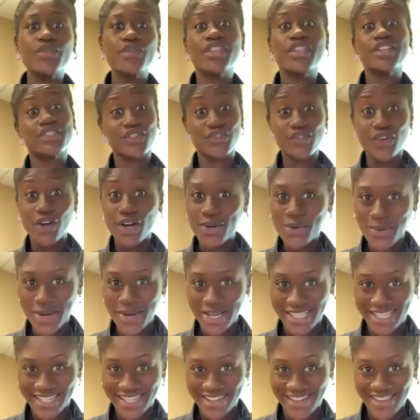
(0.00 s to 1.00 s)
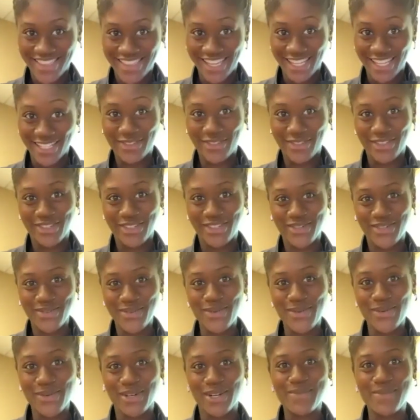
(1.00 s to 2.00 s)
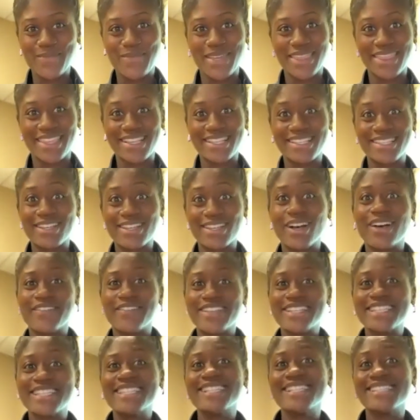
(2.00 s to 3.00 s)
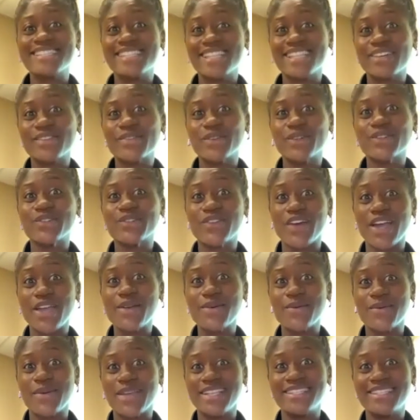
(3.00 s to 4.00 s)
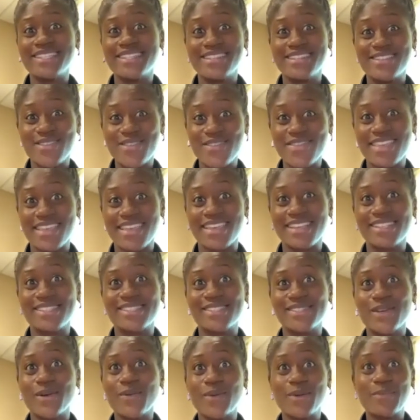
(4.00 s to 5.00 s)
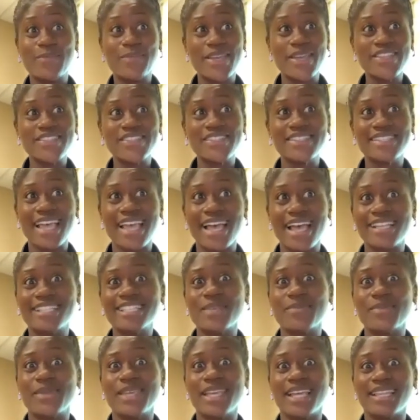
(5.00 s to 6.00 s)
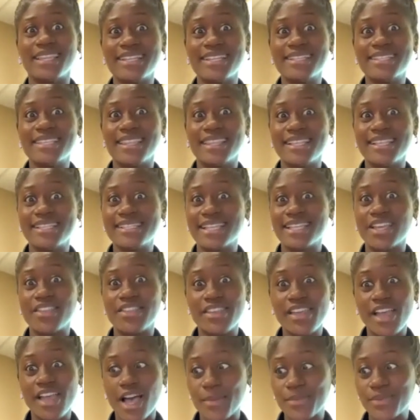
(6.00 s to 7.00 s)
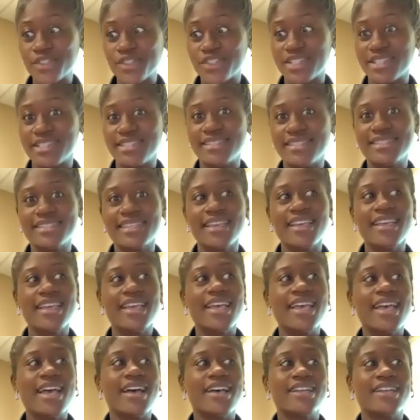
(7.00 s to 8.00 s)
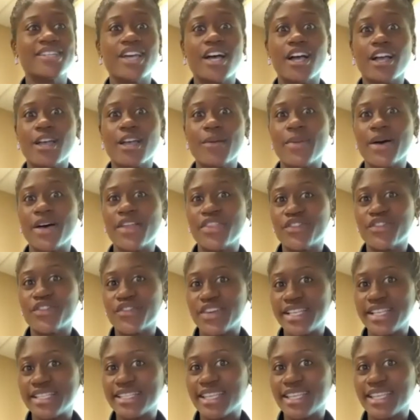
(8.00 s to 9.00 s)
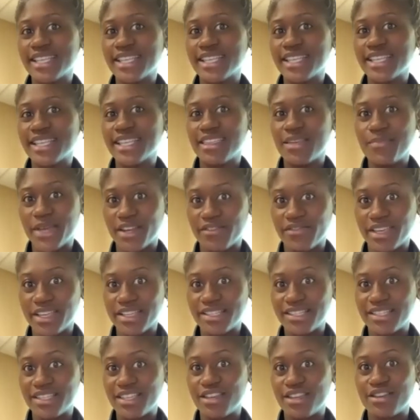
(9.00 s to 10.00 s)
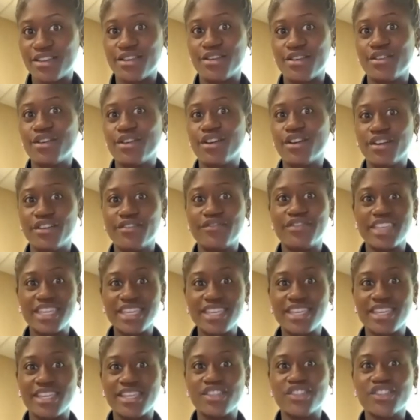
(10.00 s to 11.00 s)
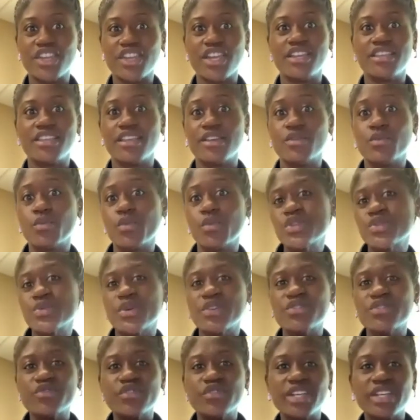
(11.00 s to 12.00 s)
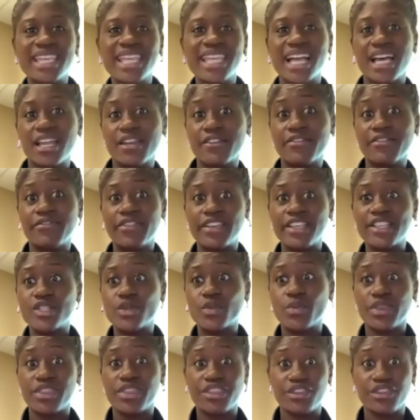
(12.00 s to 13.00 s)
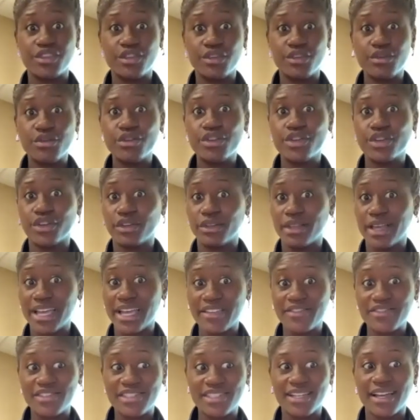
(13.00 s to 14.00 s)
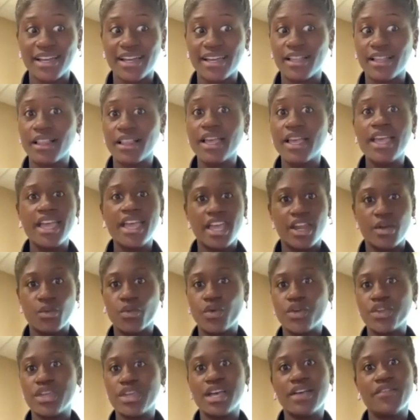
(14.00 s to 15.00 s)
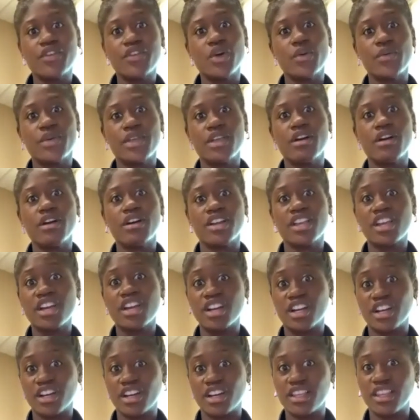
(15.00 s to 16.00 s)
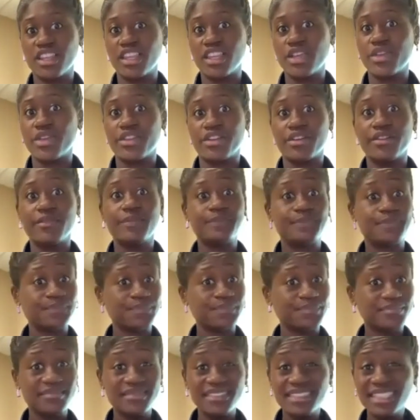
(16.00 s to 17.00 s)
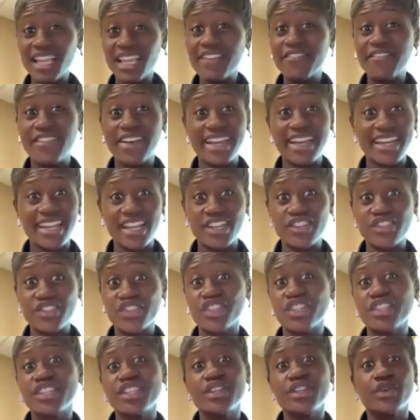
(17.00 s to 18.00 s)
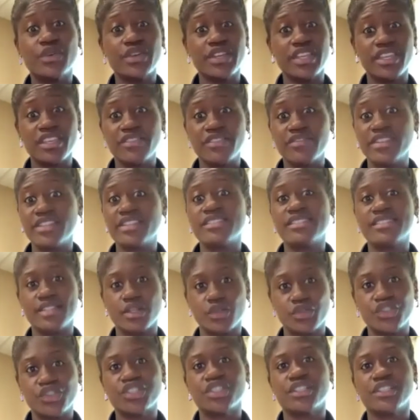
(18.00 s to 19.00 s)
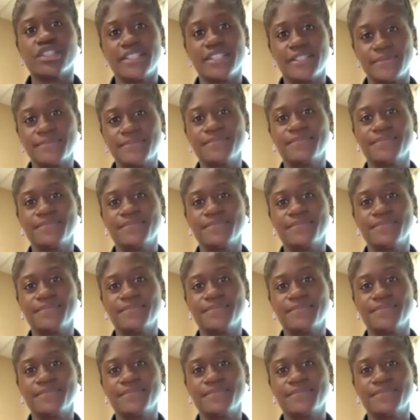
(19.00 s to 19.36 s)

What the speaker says: a wrong way to do things for sure, but there's obviously several right ways to do things. So when patients ask me, I like to list out the options, talk about the risk and the benefits, you know, of each, and then which one really kind of fits with you, your lifestyle, and what you have going on currently, whether financially or even socially.